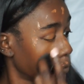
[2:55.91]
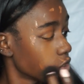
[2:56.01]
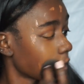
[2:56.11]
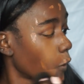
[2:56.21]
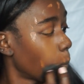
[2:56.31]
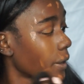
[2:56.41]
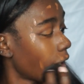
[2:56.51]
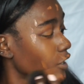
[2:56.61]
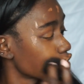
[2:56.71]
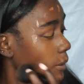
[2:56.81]
which I hope it
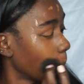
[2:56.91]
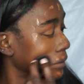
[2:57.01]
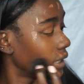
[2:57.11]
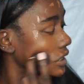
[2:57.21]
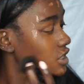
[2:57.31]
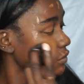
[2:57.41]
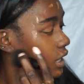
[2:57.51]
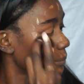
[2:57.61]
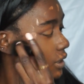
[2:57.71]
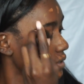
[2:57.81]
actually blends
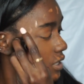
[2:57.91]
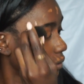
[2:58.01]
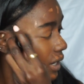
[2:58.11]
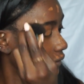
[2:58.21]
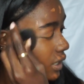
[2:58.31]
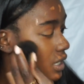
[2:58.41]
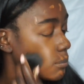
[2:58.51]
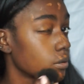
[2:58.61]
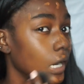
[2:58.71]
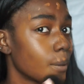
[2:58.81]
right because I don't have any
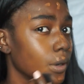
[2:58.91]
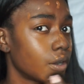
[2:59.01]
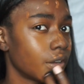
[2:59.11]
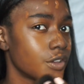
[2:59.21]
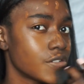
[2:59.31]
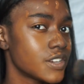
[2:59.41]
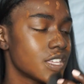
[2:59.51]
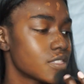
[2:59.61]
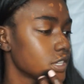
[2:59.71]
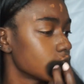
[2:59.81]
primer on
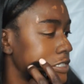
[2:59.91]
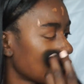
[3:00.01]
underneath.